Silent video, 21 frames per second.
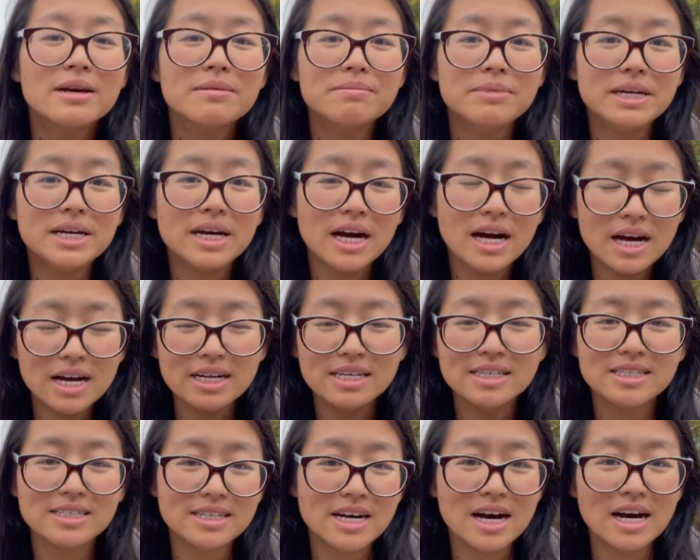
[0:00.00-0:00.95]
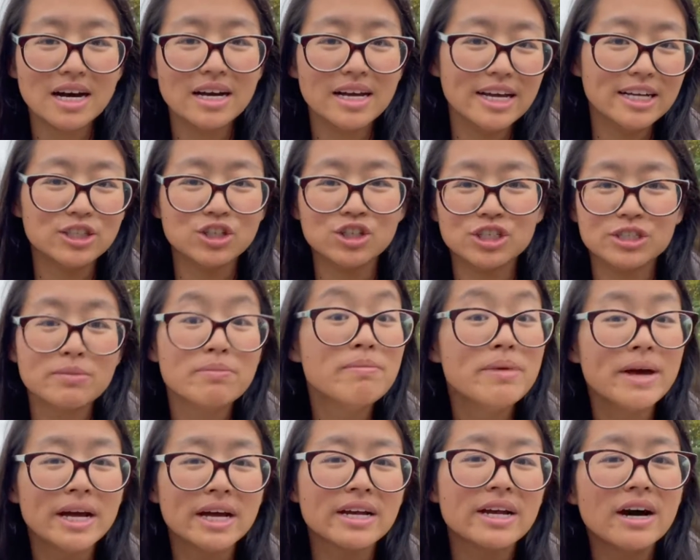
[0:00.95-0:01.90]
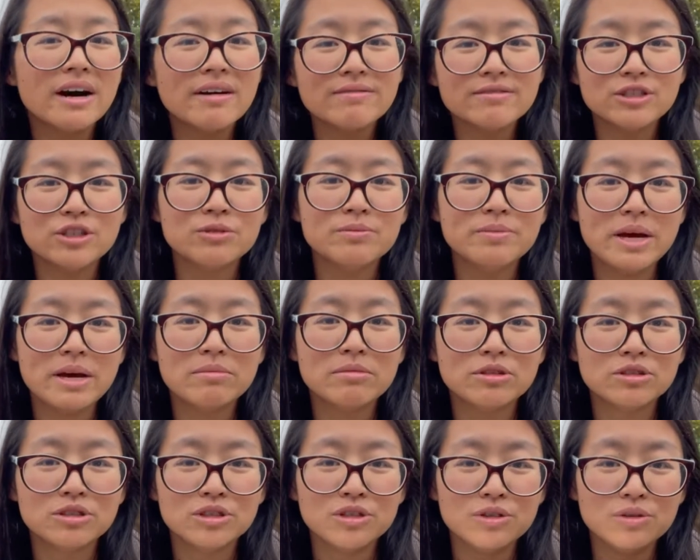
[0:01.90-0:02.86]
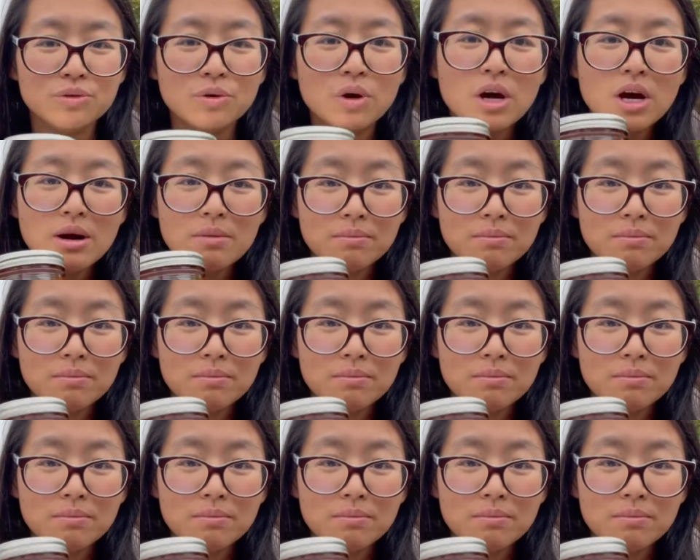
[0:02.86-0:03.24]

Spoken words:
because it's just big enough to be able to